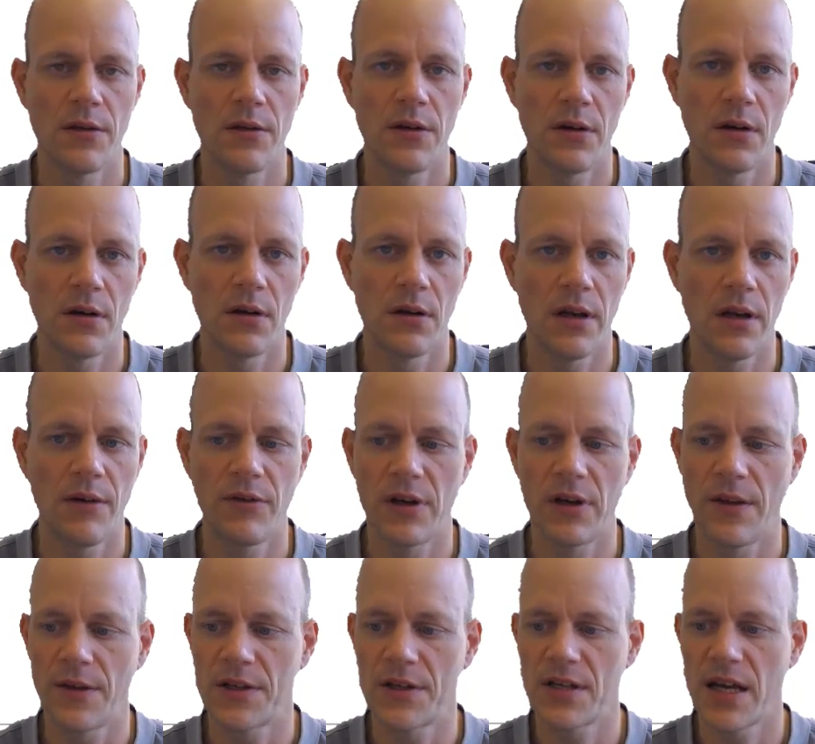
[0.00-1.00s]
level
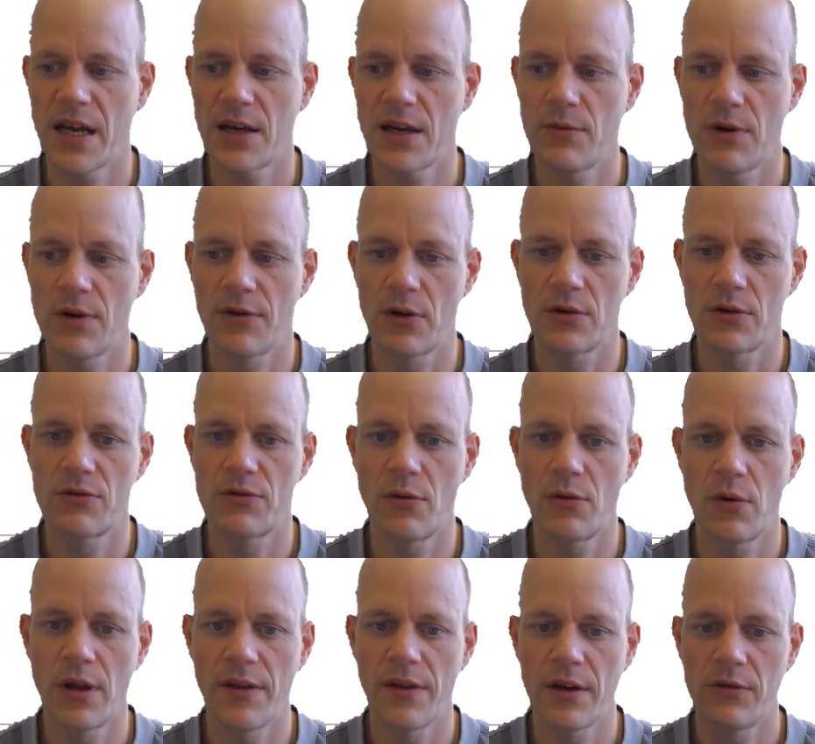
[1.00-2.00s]
in the tank. We have a
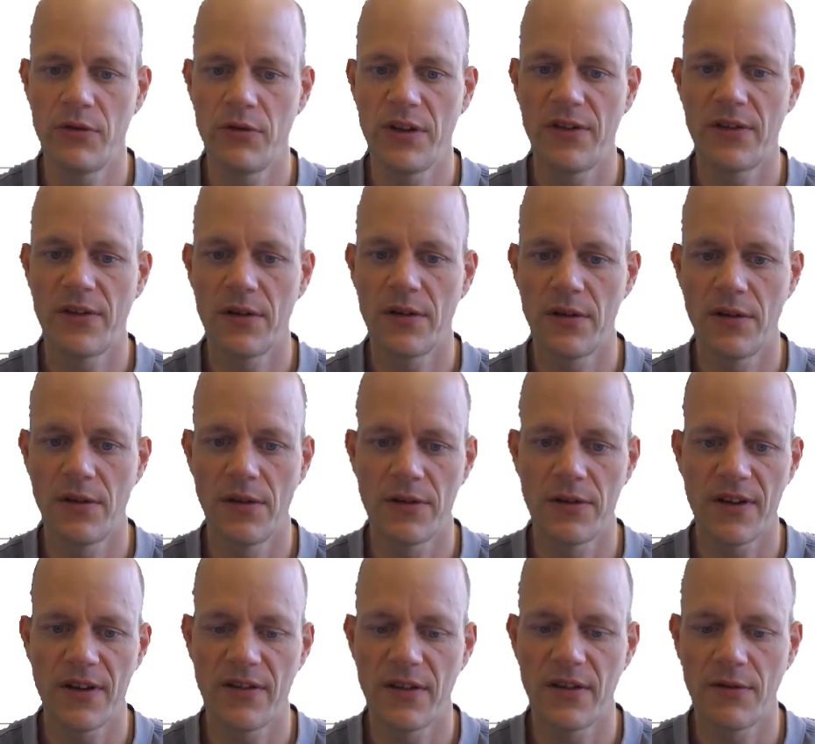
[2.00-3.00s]
controller that reads the
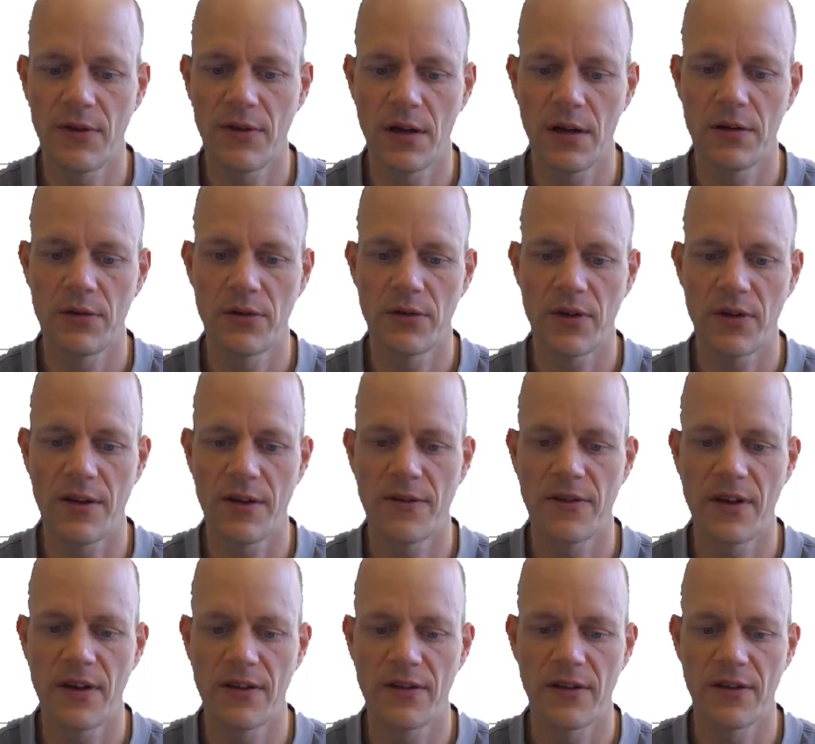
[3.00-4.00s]
sensor values and
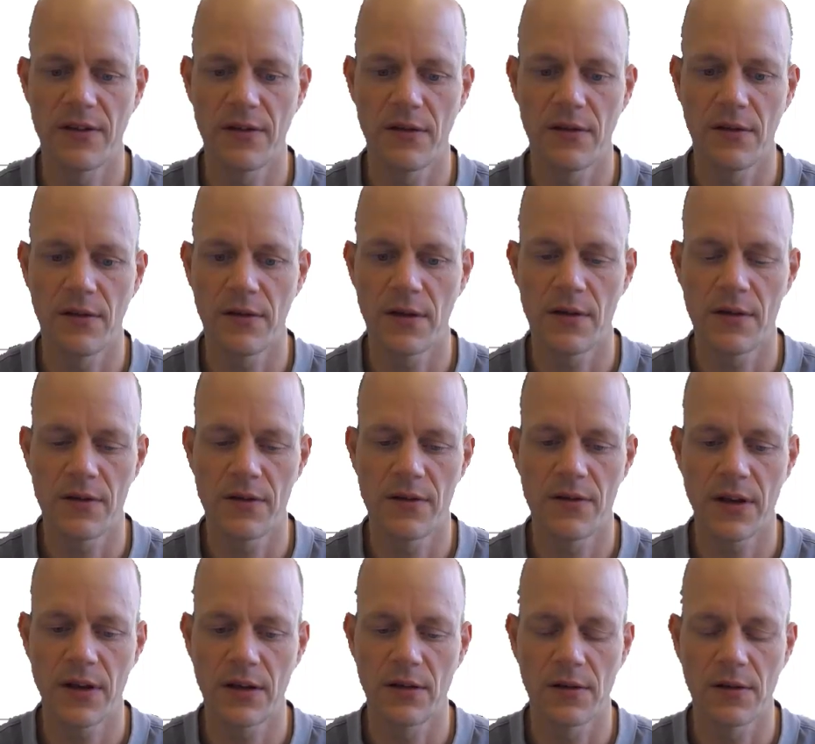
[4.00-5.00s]
sends and
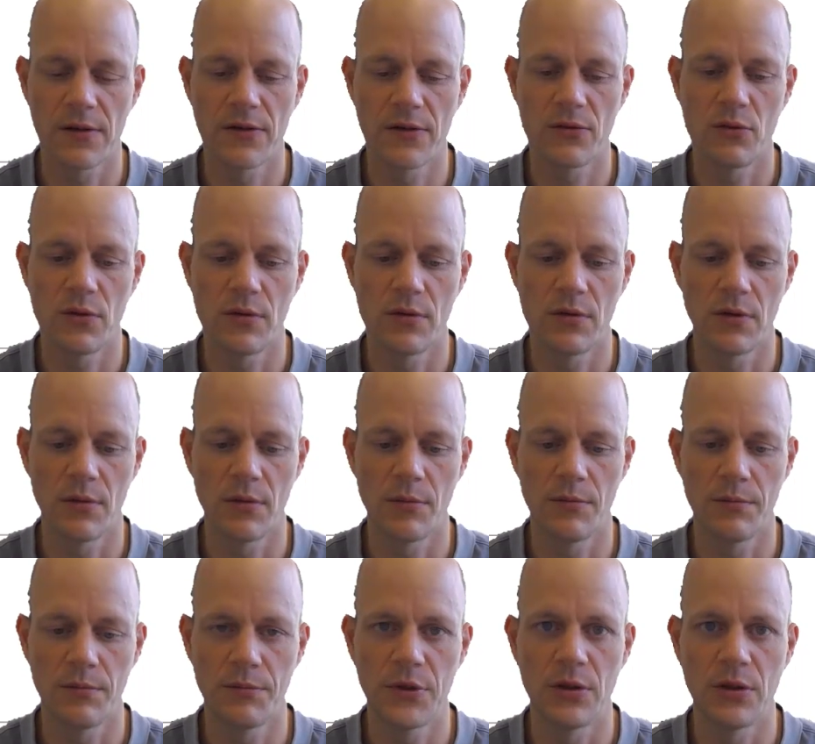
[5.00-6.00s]
signals to
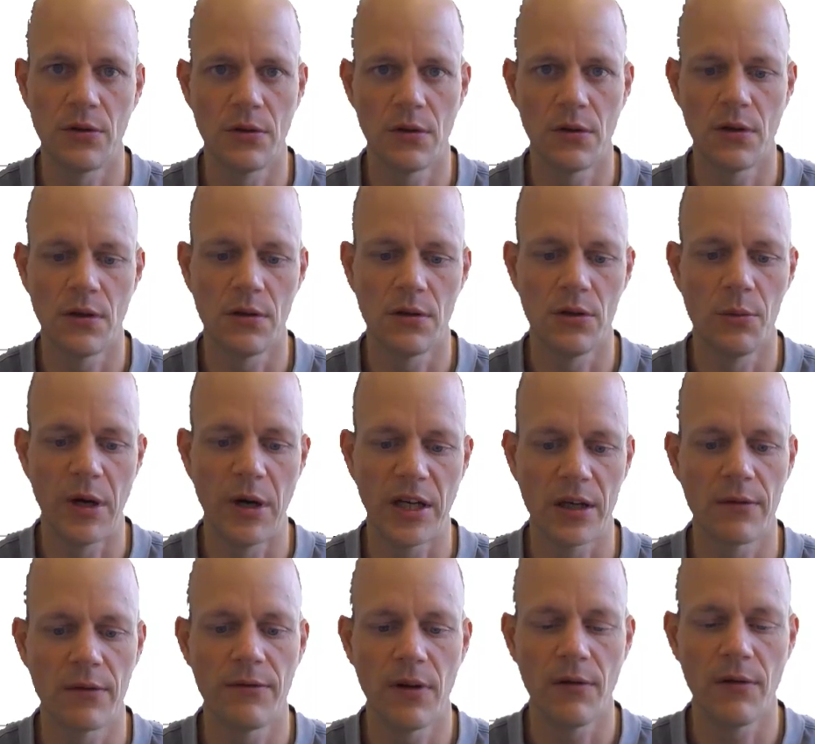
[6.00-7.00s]
a
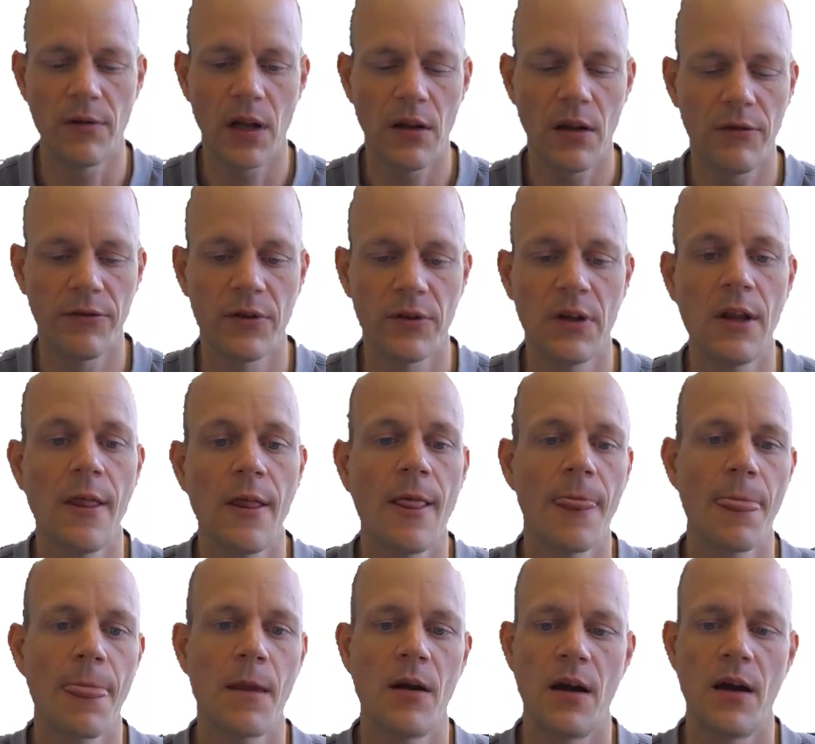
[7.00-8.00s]
pneumatic valve.
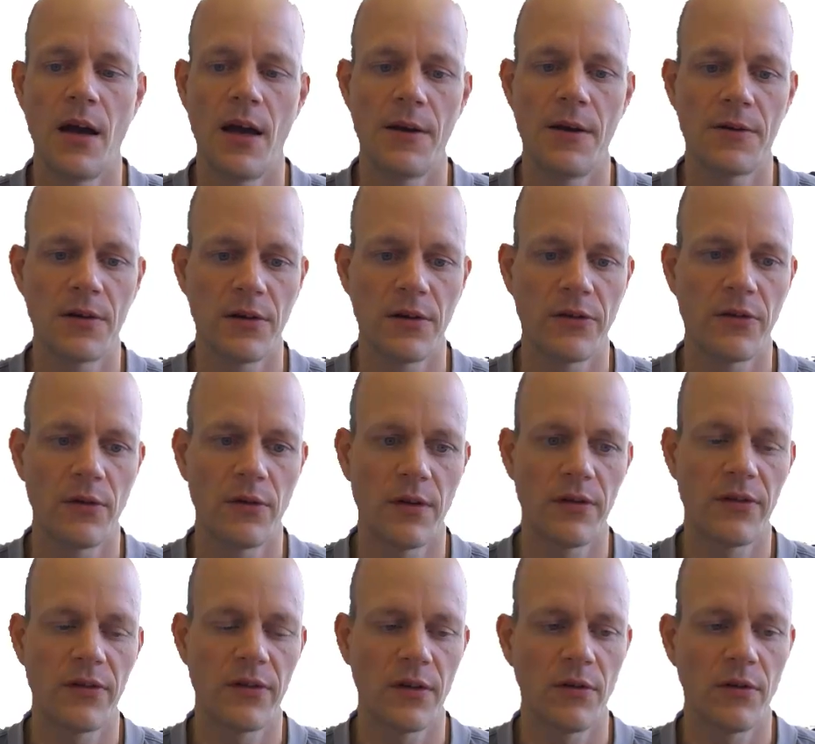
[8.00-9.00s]
And so
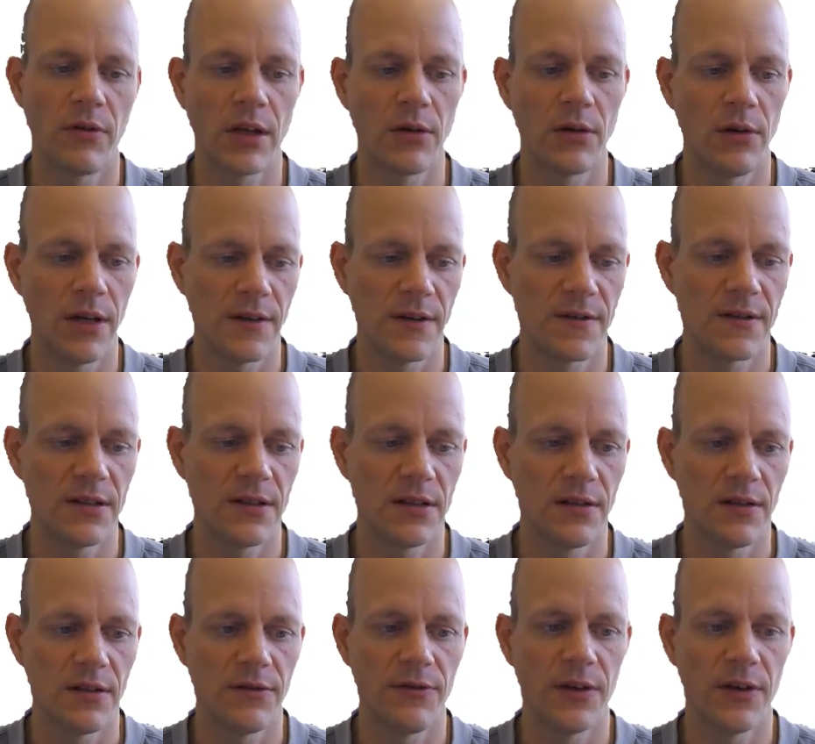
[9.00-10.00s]
this regulates
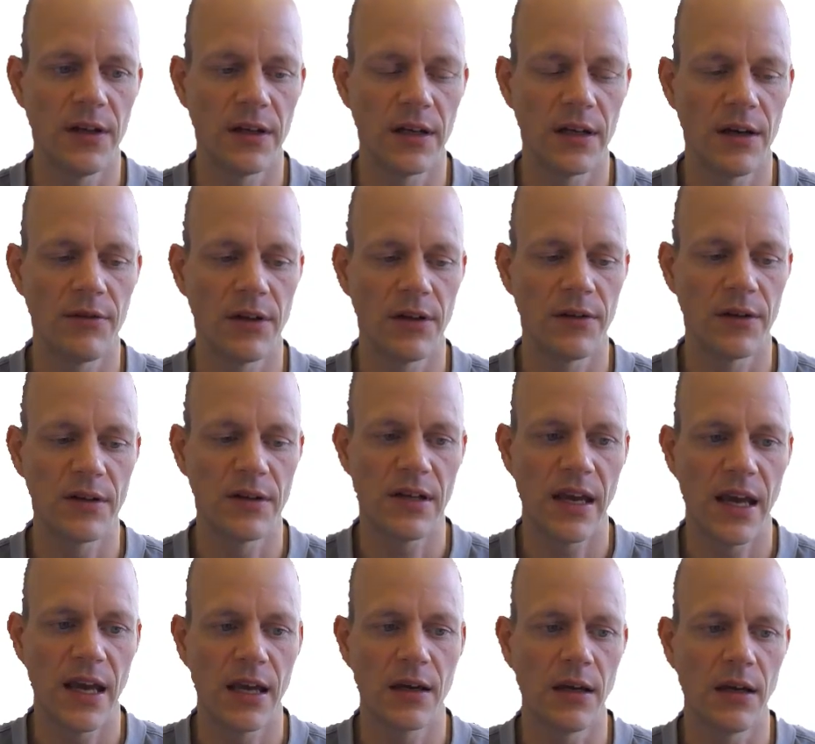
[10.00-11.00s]
the filling level in the
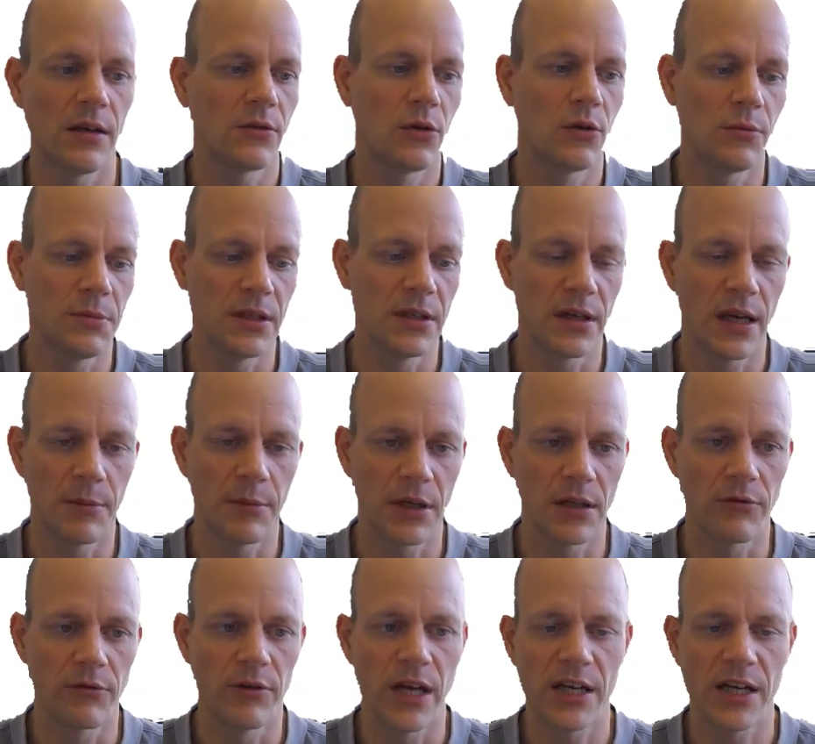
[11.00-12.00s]
tank, and could be a
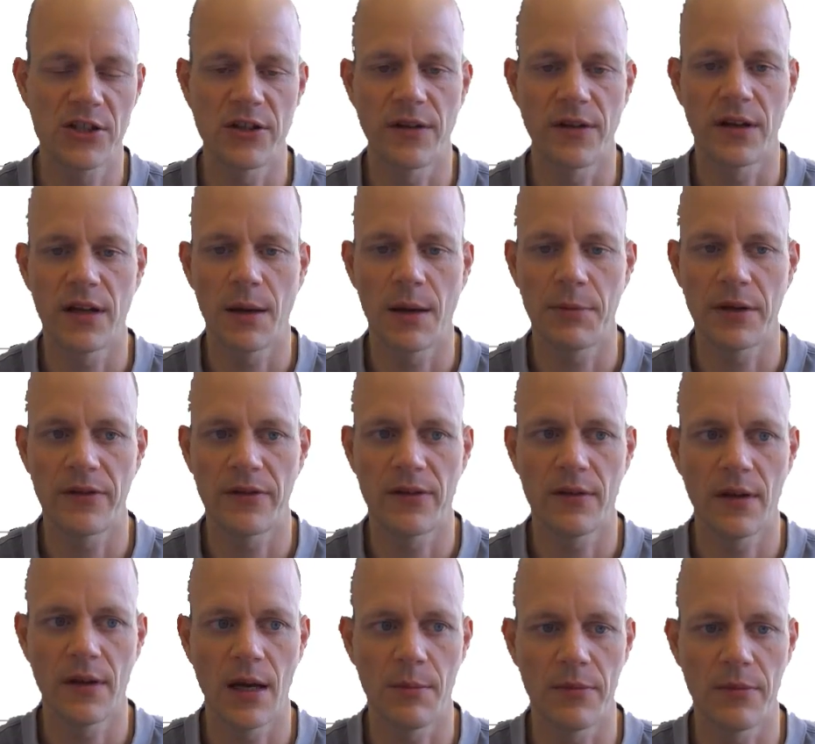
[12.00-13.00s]
chemical reaction that
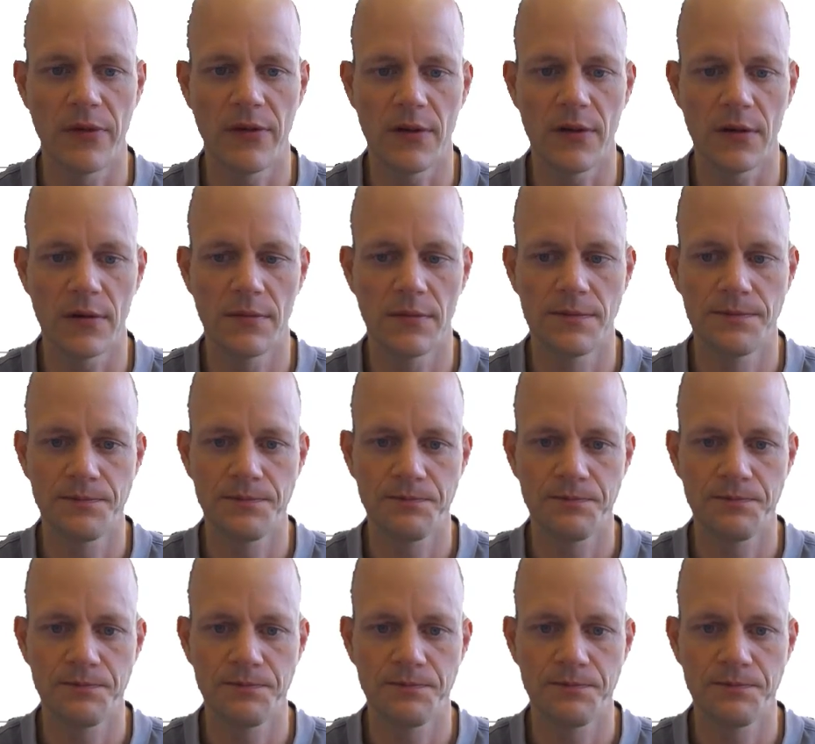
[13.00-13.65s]
happens here.